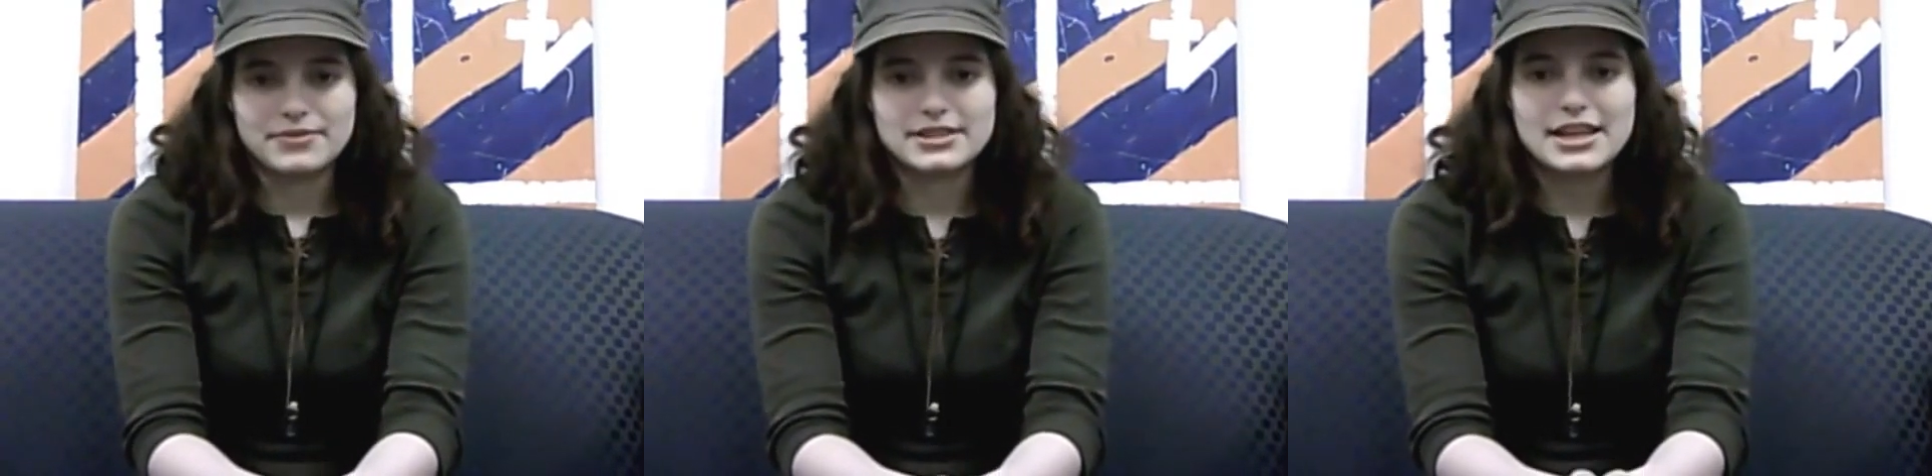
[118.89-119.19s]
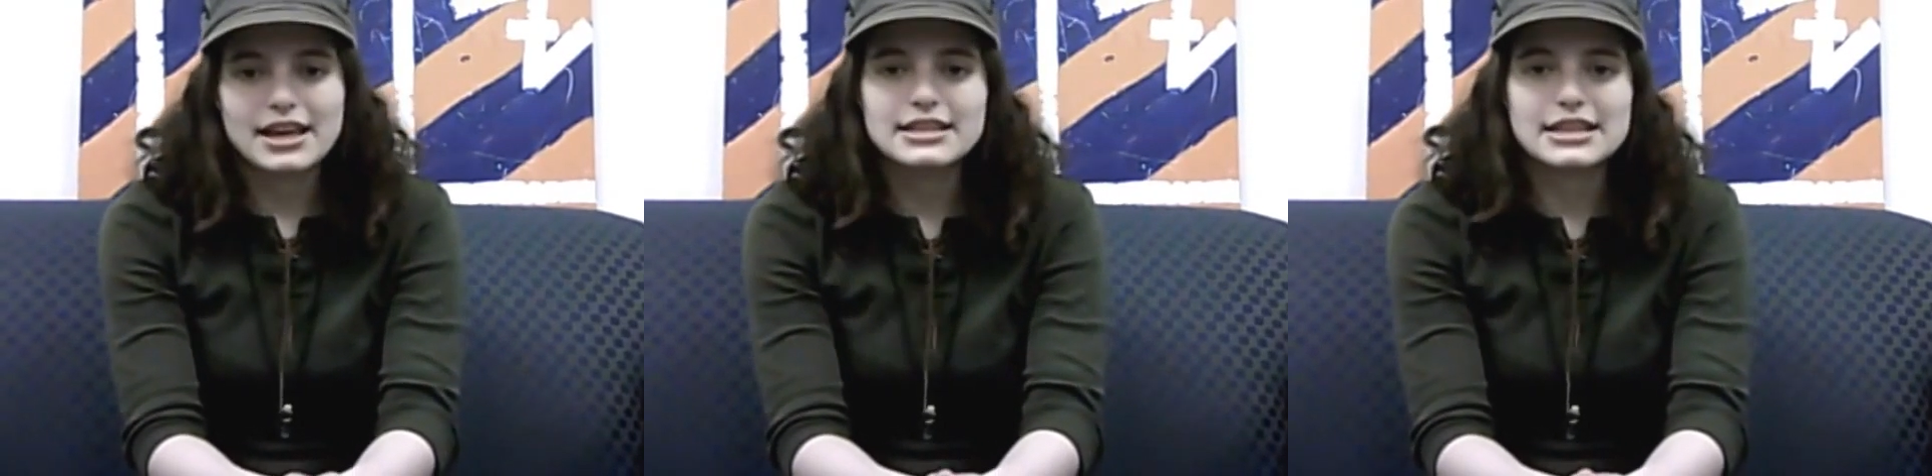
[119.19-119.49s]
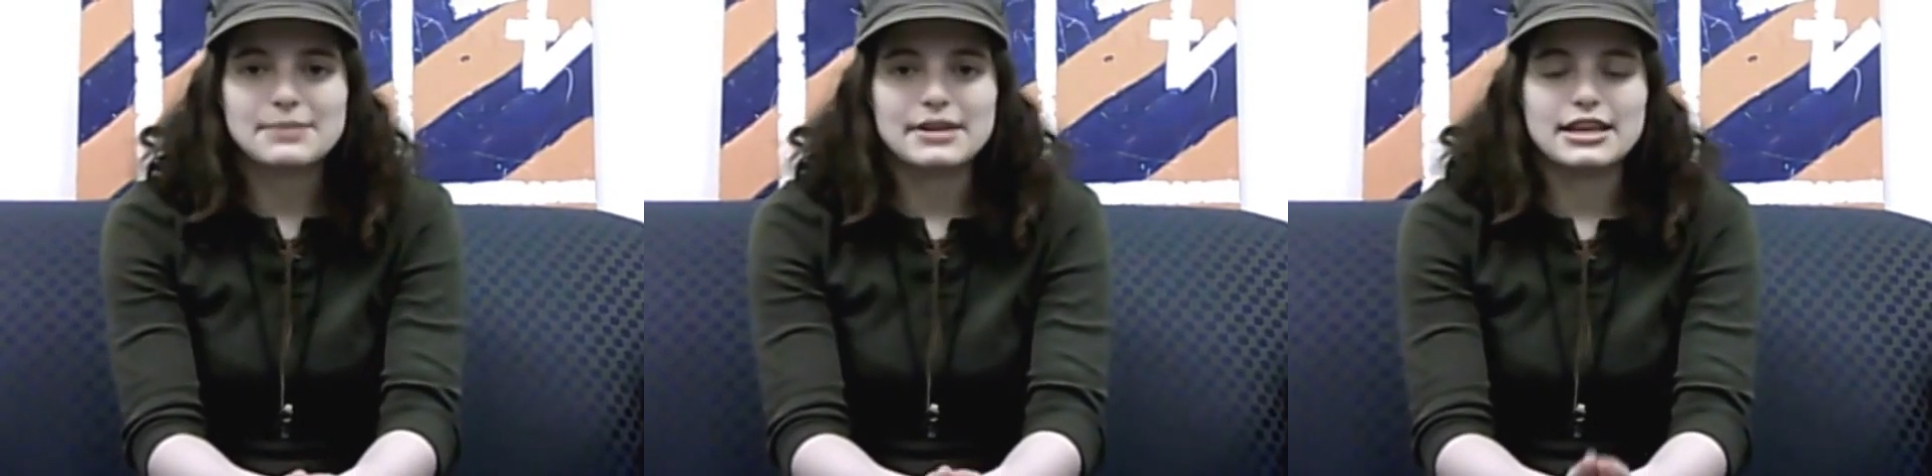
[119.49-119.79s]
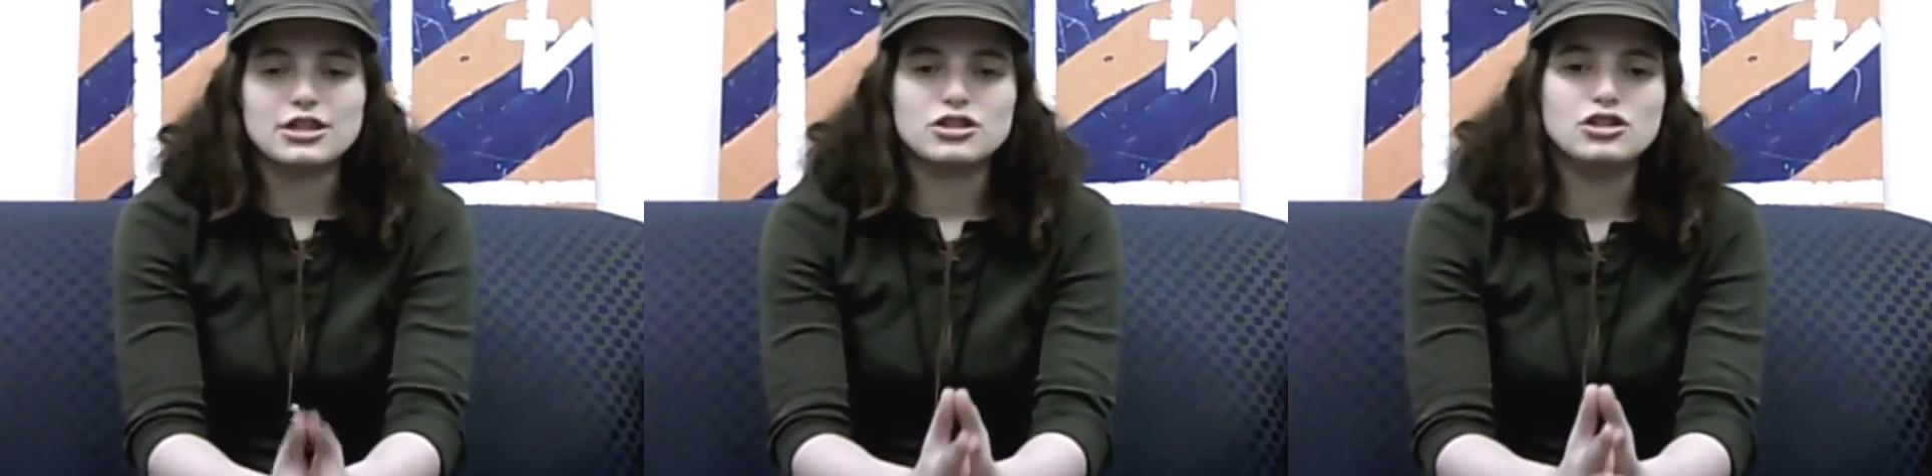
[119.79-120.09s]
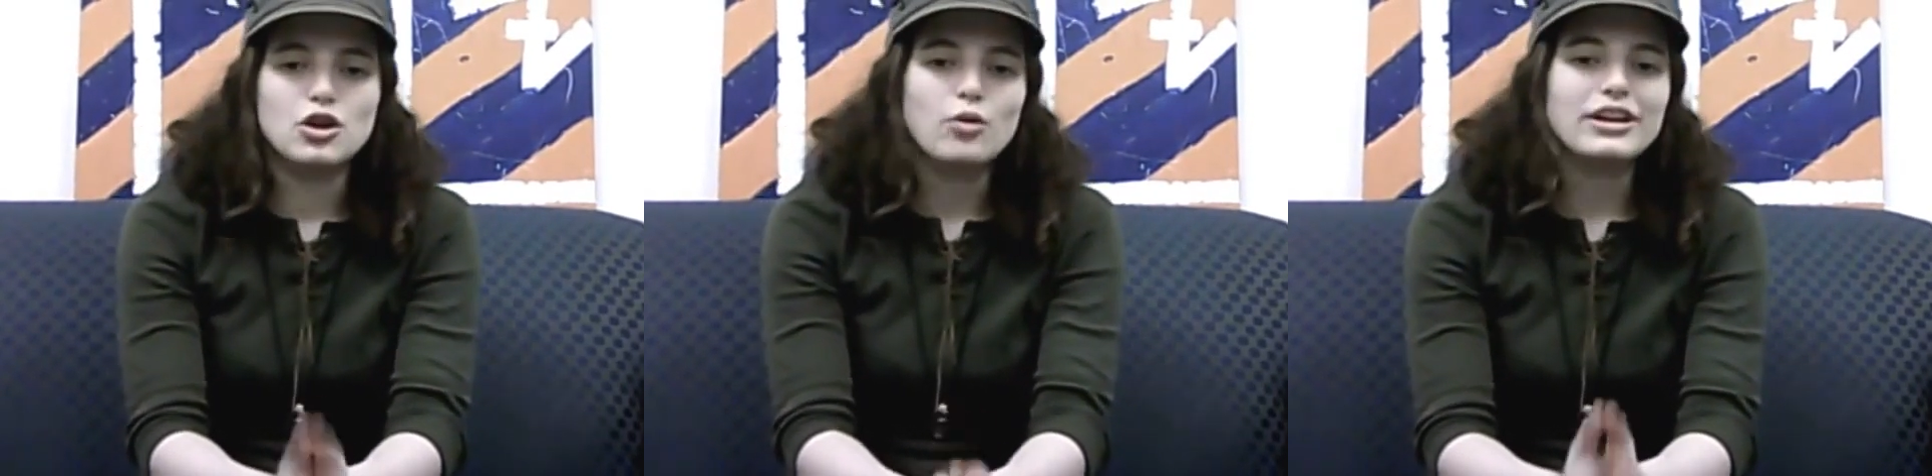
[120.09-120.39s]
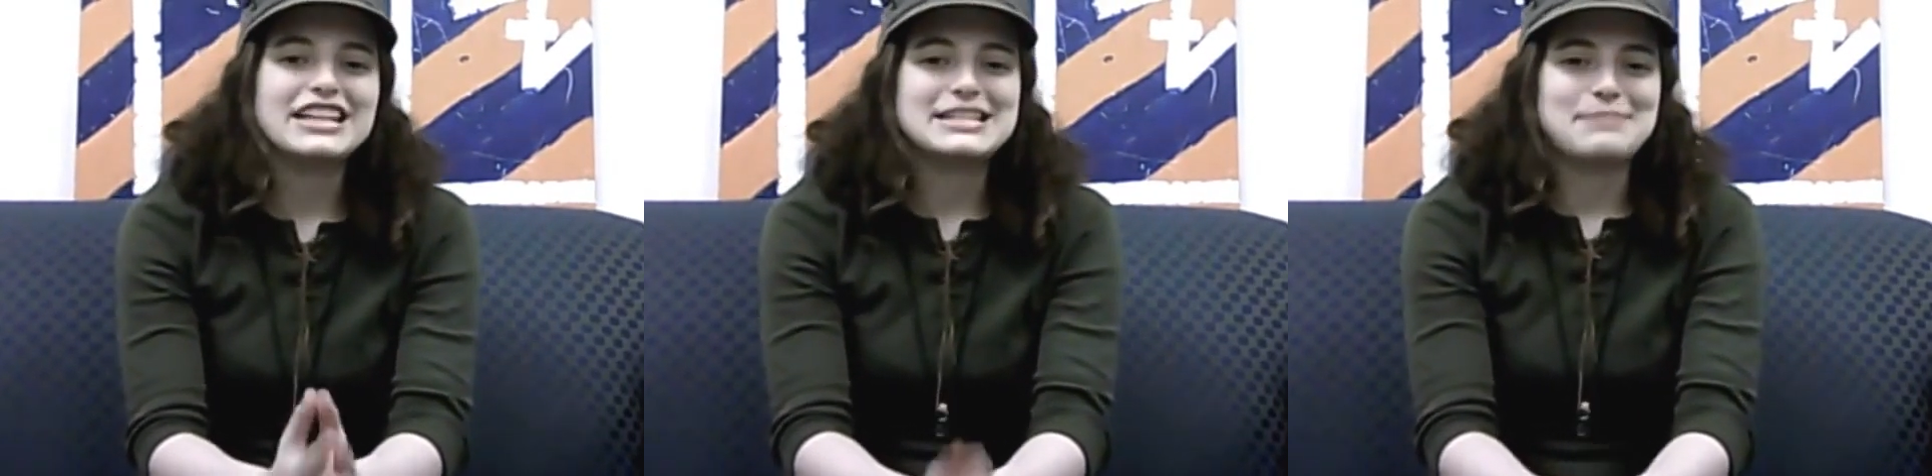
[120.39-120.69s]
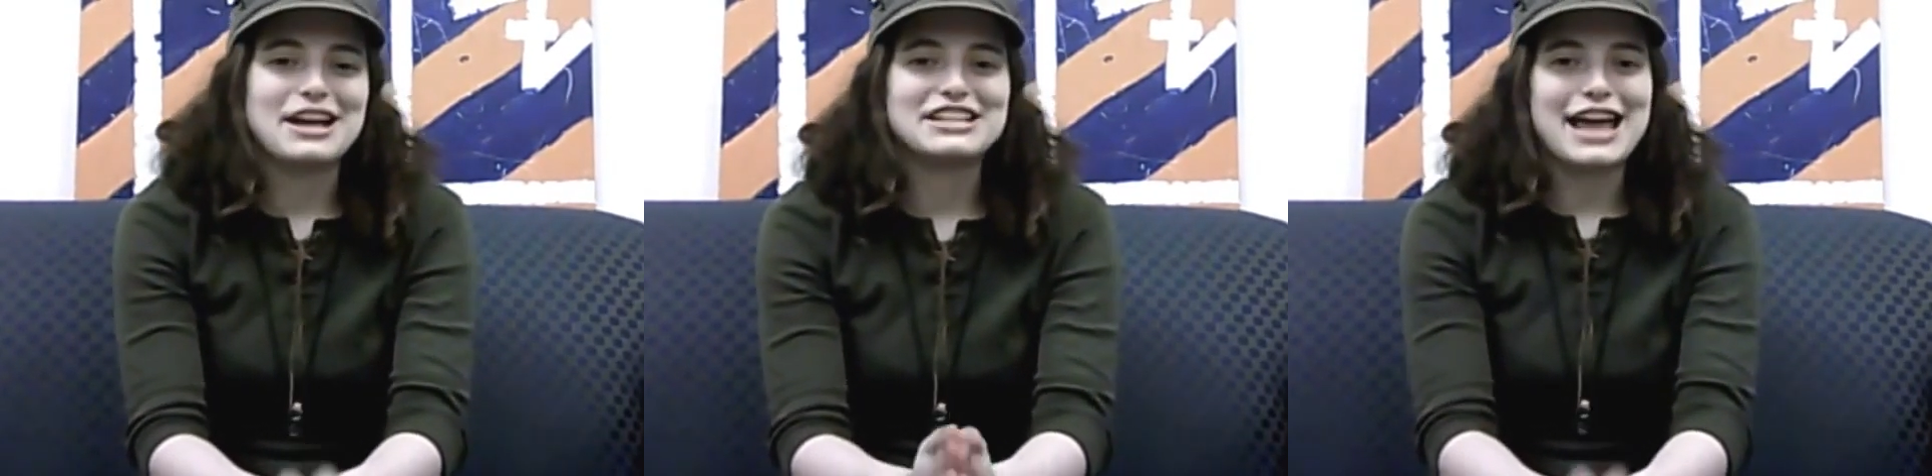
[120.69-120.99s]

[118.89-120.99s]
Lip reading: The second tip is don't expect